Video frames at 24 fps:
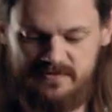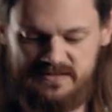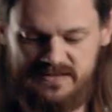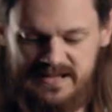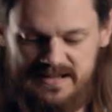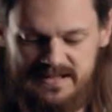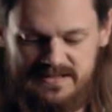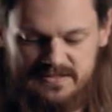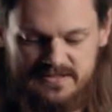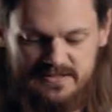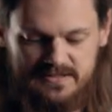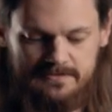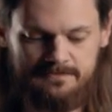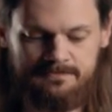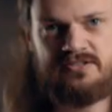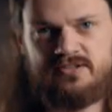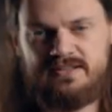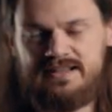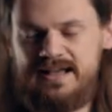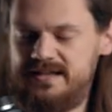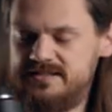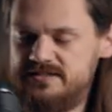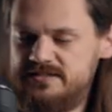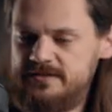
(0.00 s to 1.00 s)
lens. So
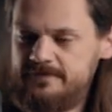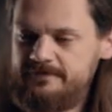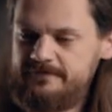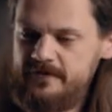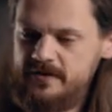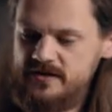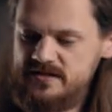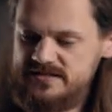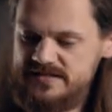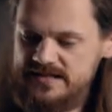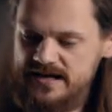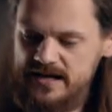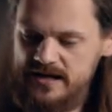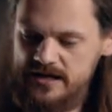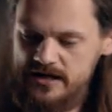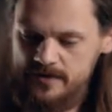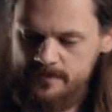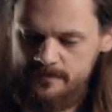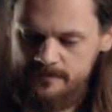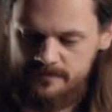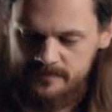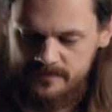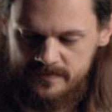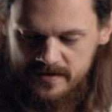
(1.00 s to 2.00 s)
that's the first
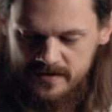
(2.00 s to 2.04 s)
item